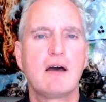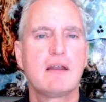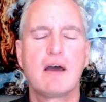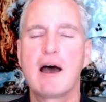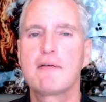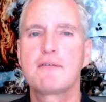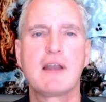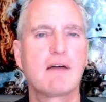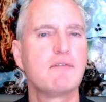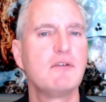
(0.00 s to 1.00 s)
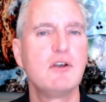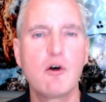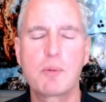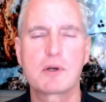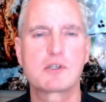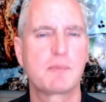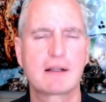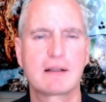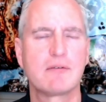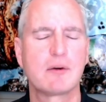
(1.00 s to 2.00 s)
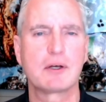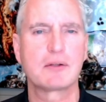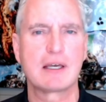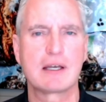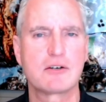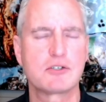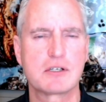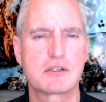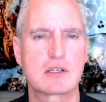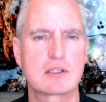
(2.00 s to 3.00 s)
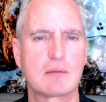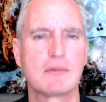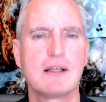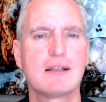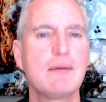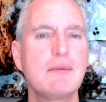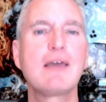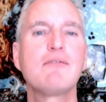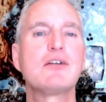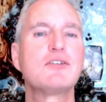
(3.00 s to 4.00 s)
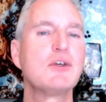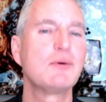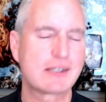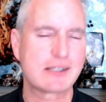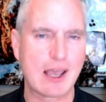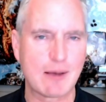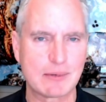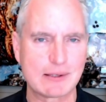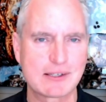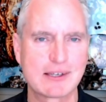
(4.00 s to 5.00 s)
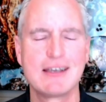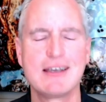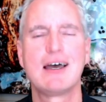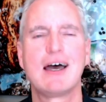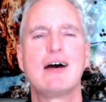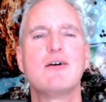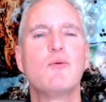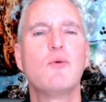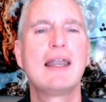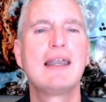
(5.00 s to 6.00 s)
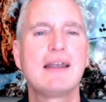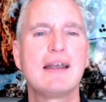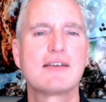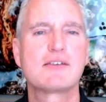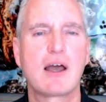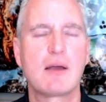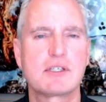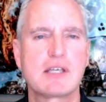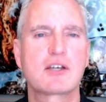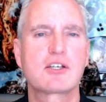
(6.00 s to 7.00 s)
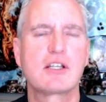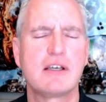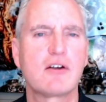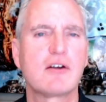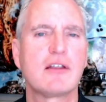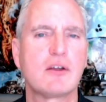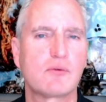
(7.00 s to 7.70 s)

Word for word: I uh, often have no perspective about the energy system. Let me give you two examples. Uh, one is I was actually heard